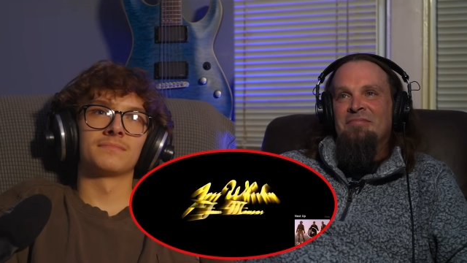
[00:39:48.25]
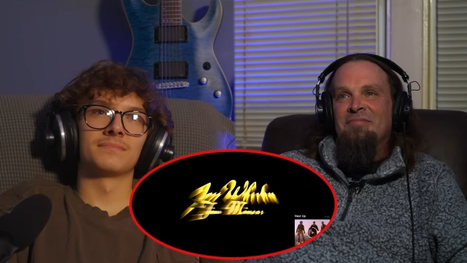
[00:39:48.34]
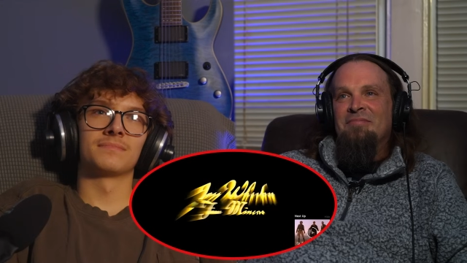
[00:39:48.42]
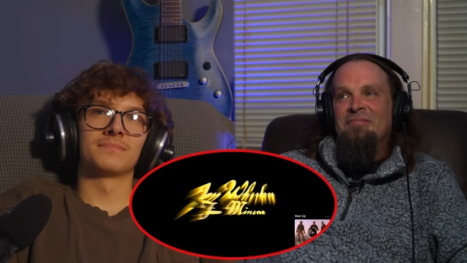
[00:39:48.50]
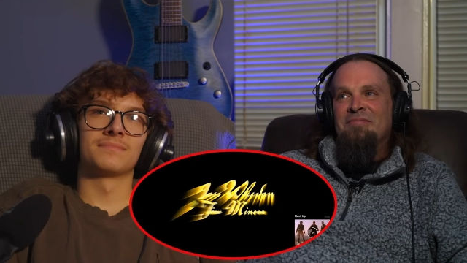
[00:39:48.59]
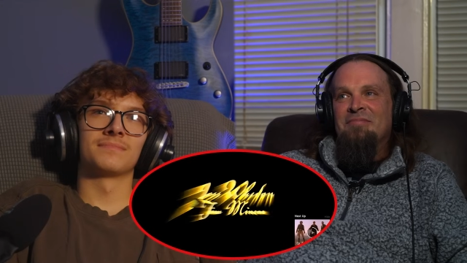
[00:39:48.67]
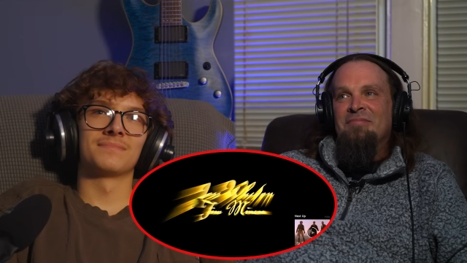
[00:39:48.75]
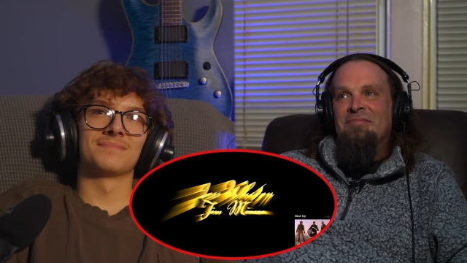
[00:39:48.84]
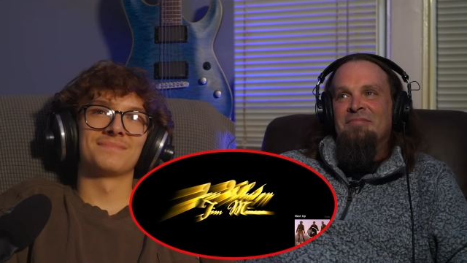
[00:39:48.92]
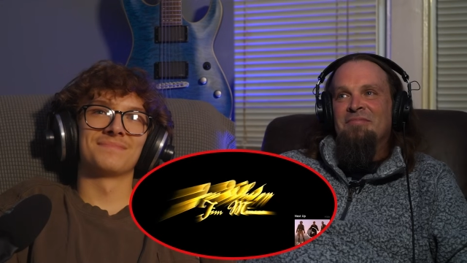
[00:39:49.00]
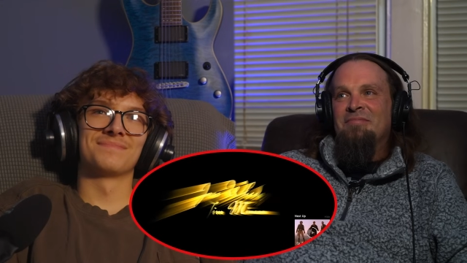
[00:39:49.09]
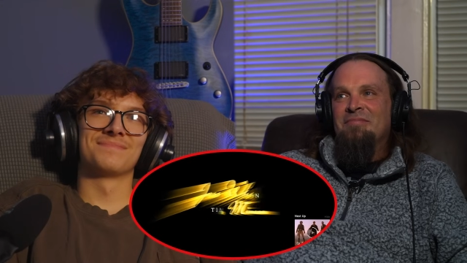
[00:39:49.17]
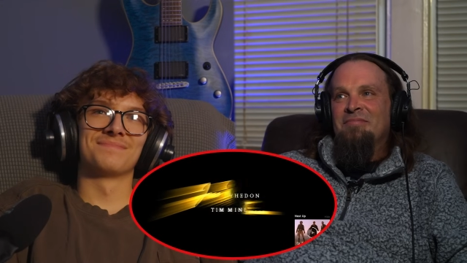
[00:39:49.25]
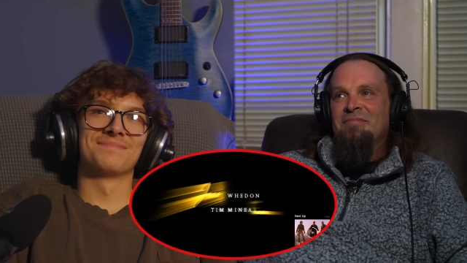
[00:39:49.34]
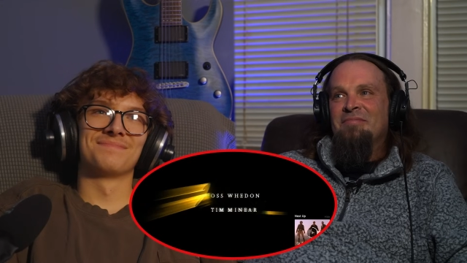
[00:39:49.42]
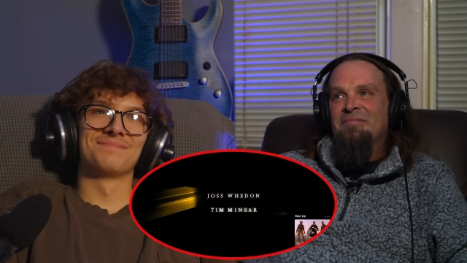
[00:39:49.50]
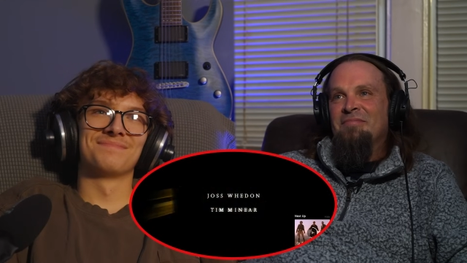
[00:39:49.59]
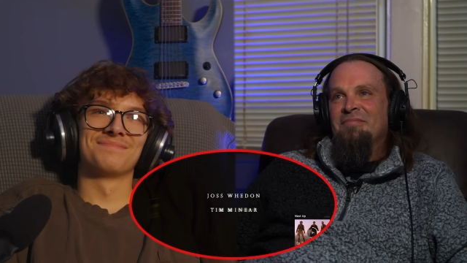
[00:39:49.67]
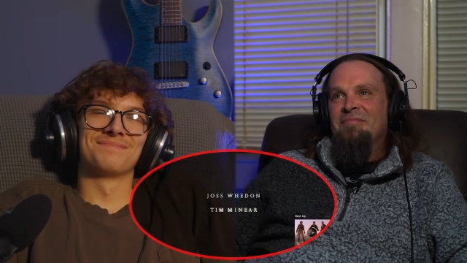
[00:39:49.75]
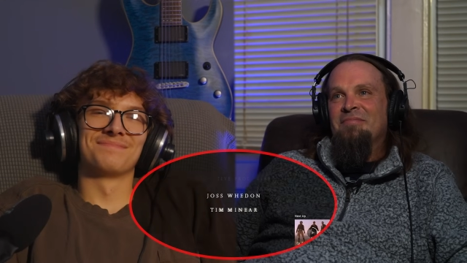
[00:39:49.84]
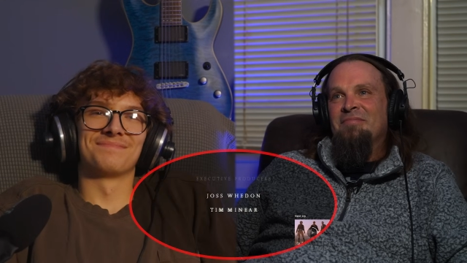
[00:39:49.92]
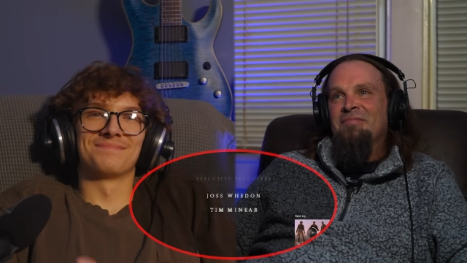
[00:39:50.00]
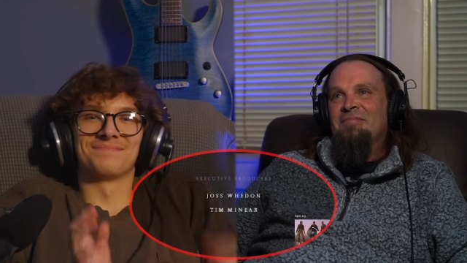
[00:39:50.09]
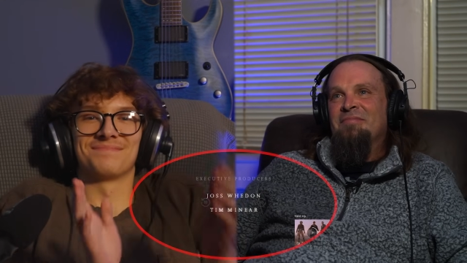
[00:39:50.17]

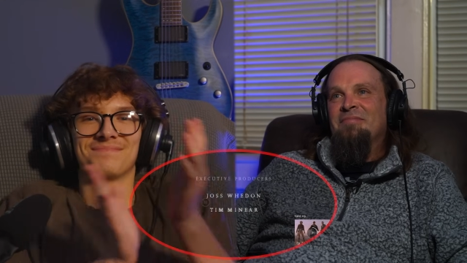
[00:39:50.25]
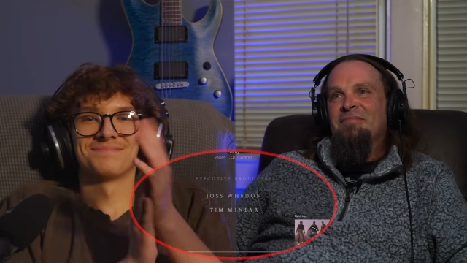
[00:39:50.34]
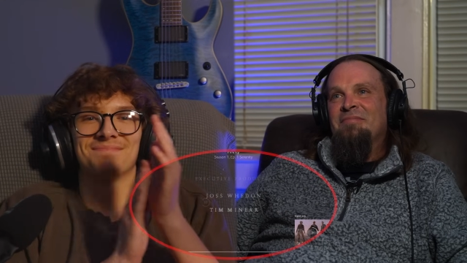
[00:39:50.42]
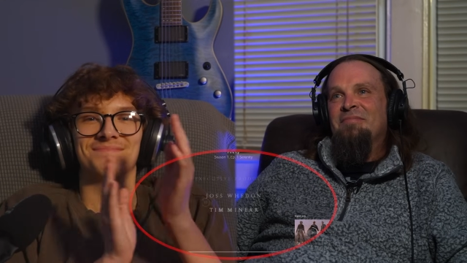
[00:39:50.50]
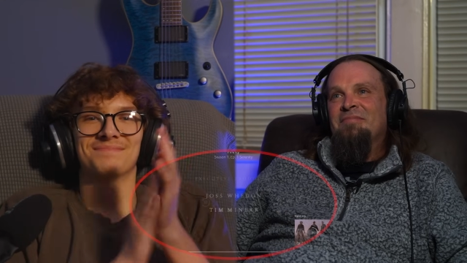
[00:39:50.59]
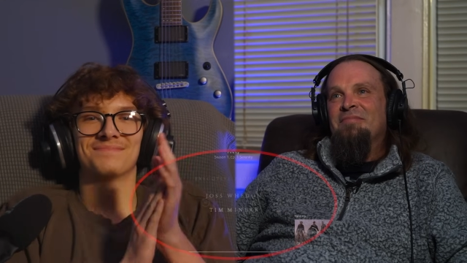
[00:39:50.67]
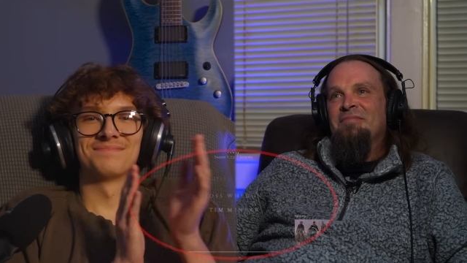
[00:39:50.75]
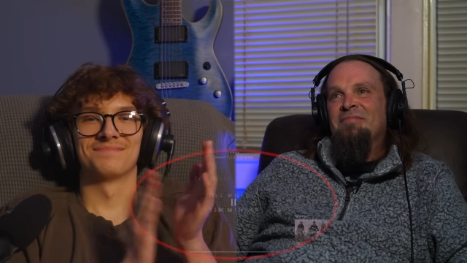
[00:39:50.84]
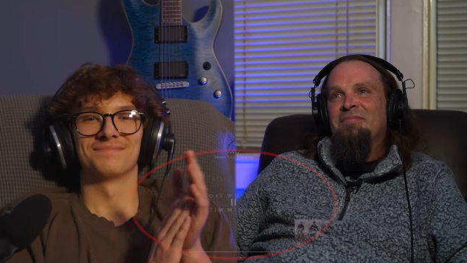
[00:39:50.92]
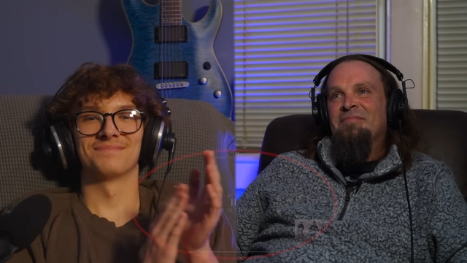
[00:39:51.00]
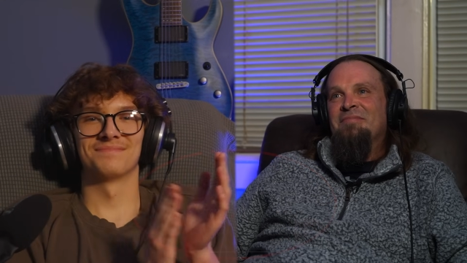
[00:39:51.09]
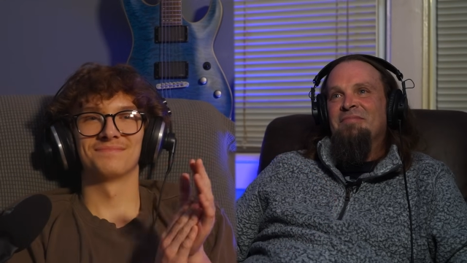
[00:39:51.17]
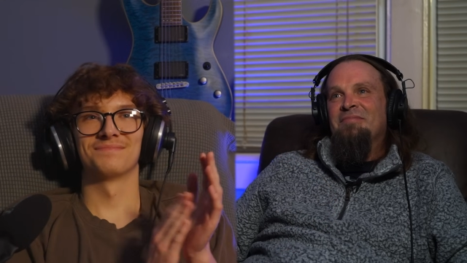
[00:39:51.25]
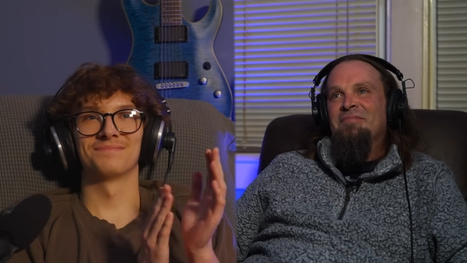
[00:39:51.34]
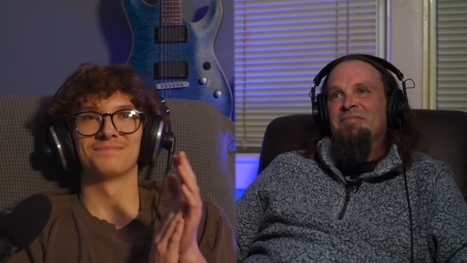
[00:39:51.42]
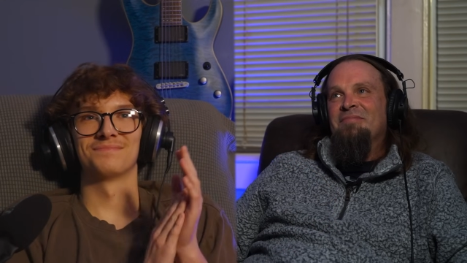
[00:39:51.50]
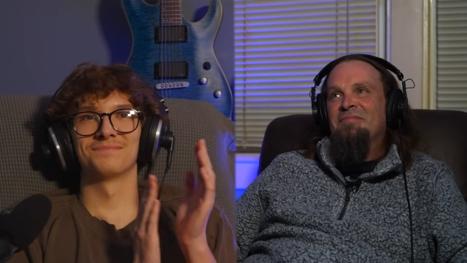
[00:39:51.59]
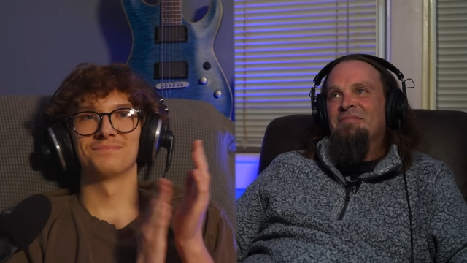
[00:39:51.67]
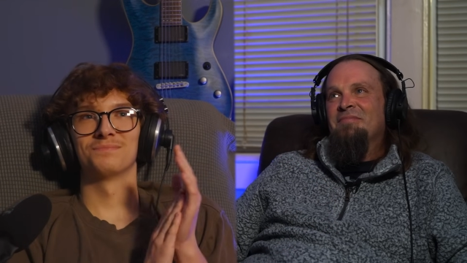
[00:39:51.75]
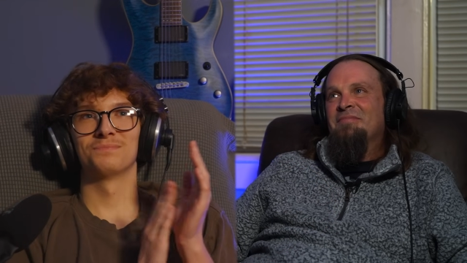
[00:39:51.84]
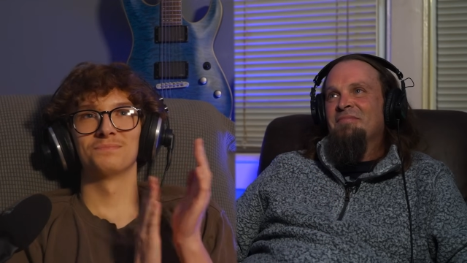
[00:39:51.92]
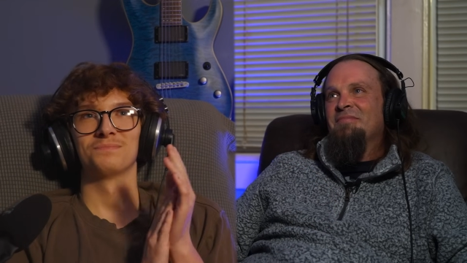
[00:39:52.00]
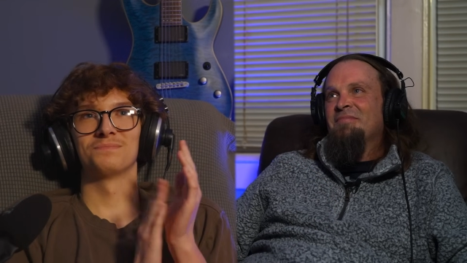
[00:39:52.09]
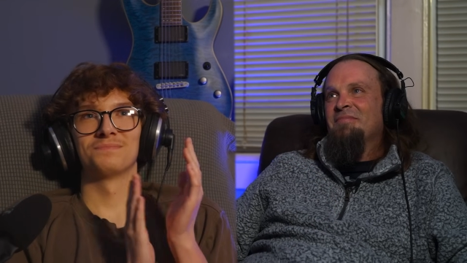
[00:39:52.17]

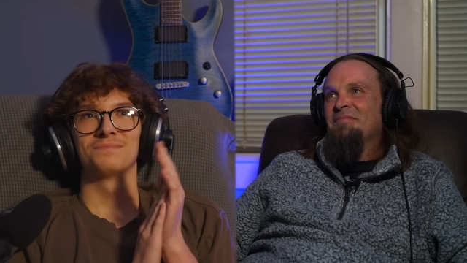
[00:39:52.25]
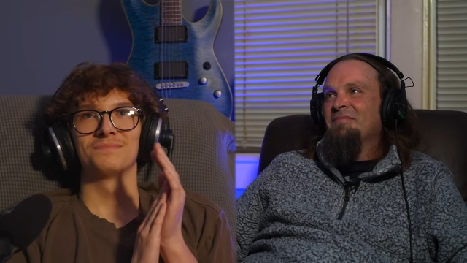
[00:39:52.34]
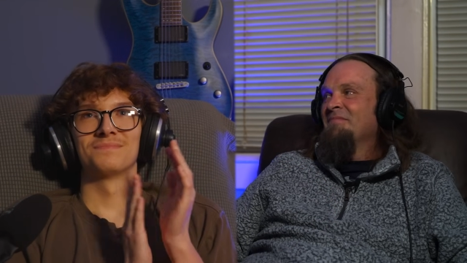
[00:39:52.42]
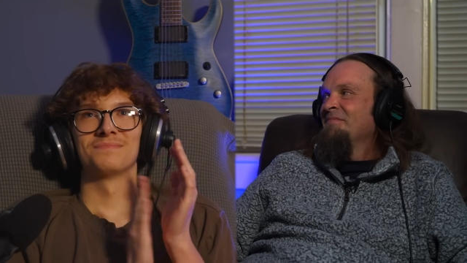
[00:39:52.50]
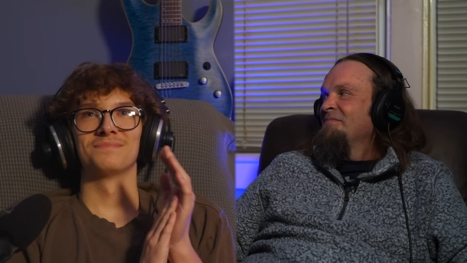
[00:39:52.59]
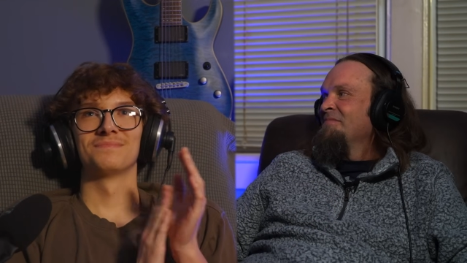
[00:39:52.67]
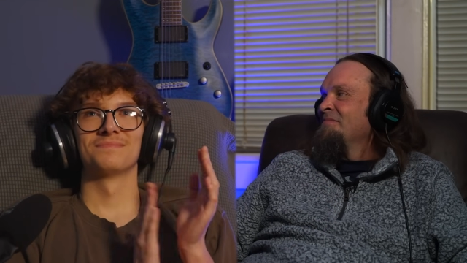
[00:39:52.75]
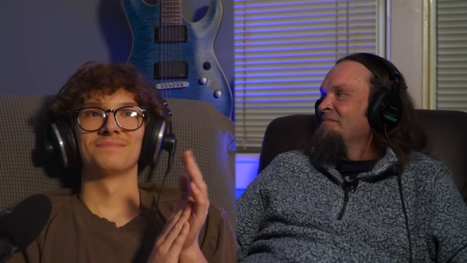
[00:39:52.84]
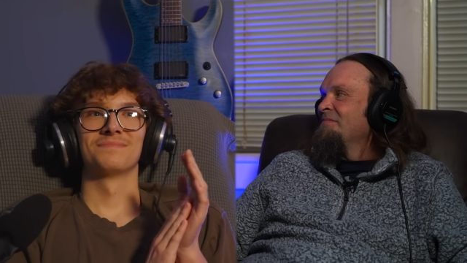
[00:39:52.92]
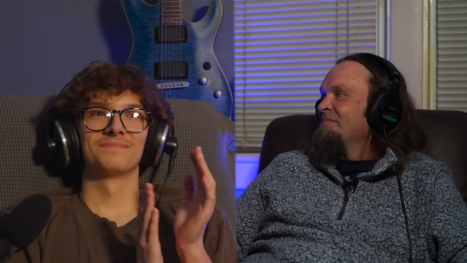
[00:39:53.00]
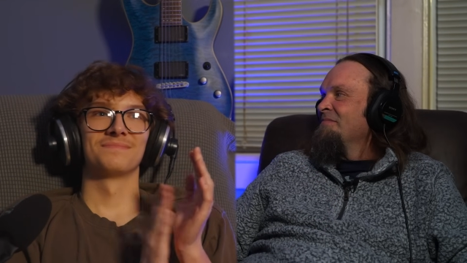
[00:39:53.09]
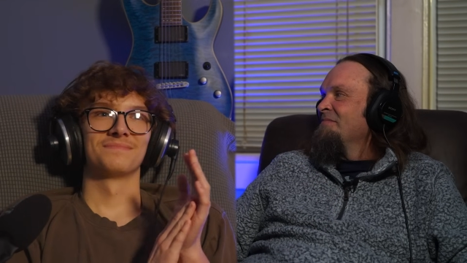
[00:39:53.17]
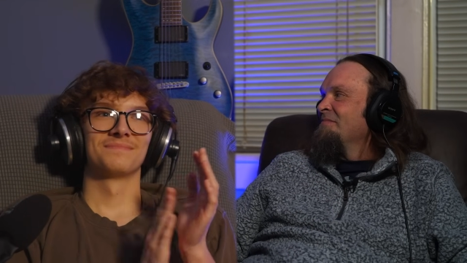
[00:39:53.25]
Nothing is said.